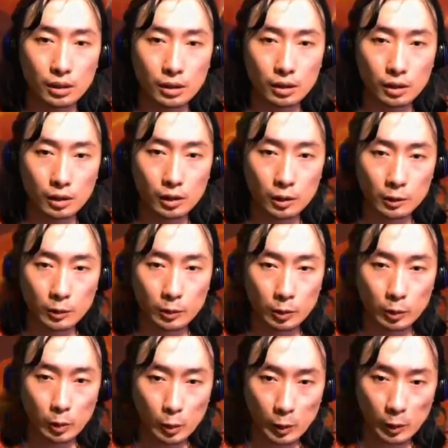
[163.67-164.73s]
you want to
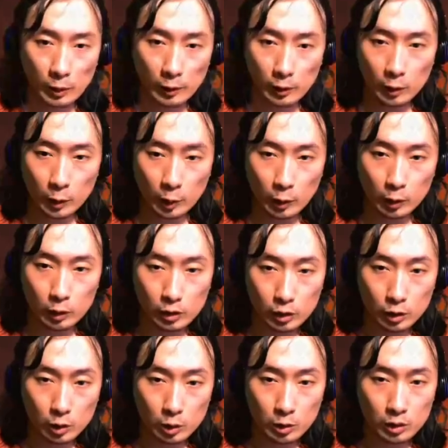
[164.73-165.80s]
run the Shield
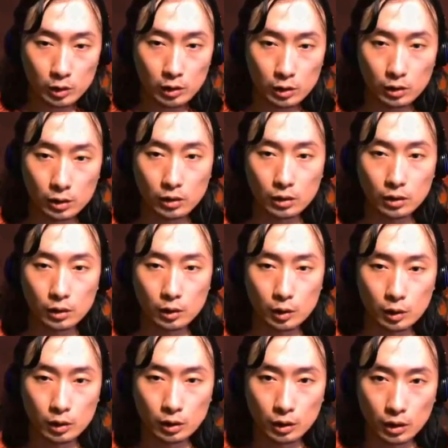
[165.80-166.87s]
on your
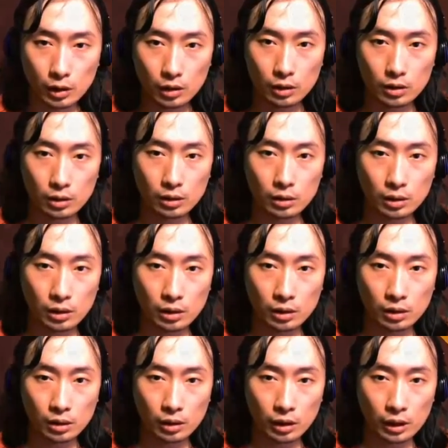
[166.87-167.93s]
Q,
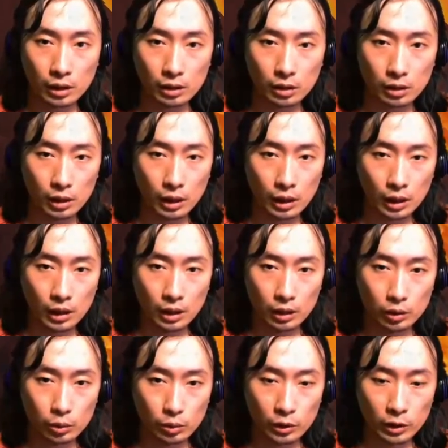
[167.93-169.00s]
Empowering Beam on your
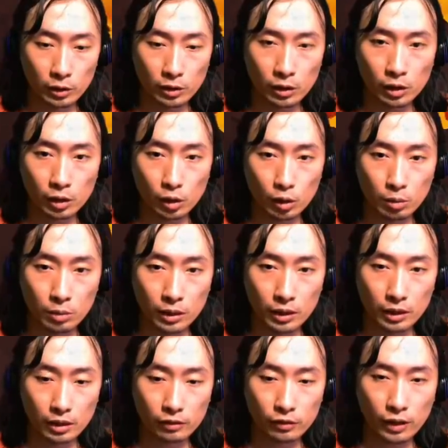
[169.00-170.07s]
W,
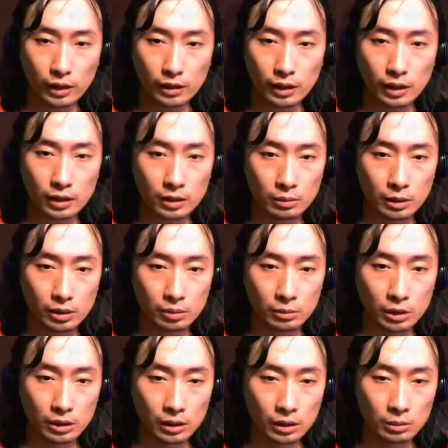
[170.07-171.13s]
and
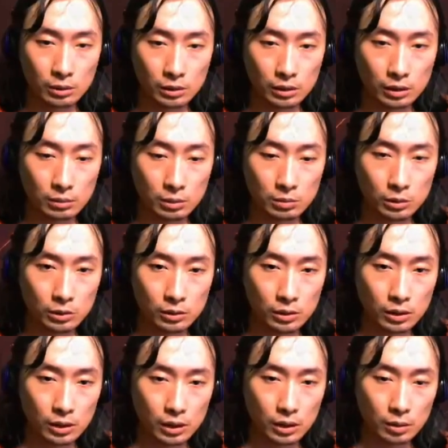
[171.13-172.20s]
the
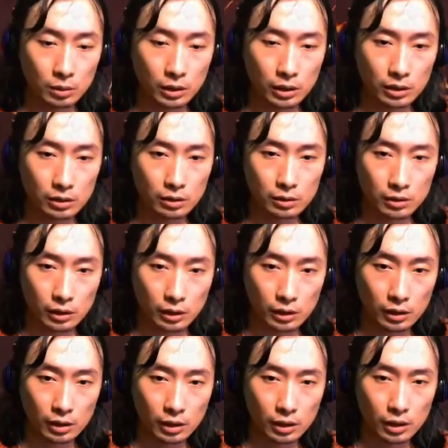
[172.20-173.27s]
fourth passive
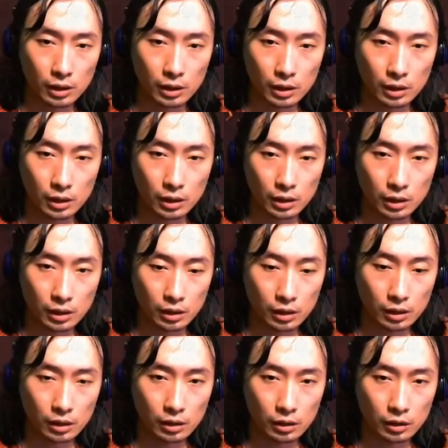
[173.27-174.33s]
that gives
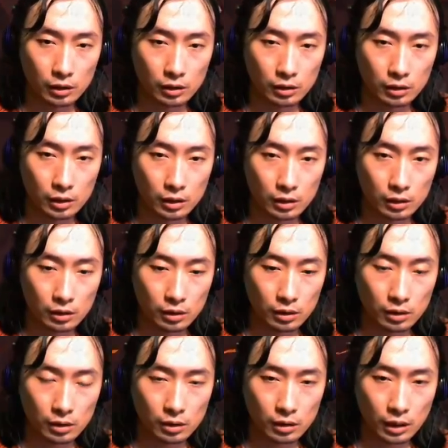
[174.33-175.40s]
you extra
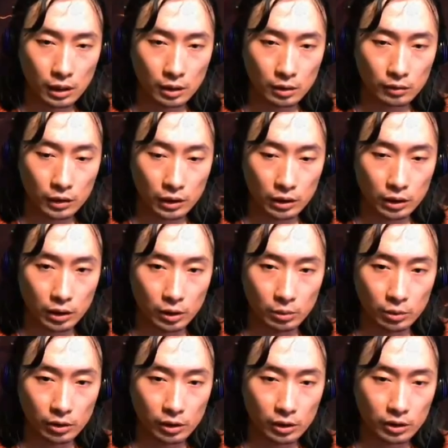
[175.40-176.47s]
resistance when you
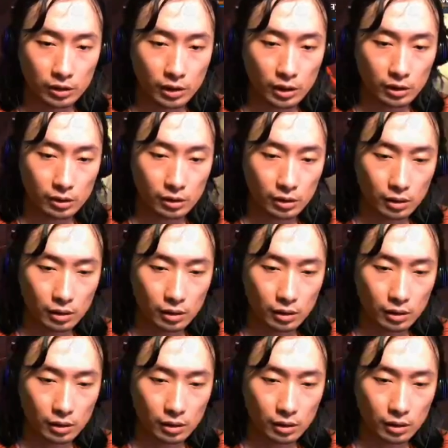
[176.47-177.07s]
spam your spells.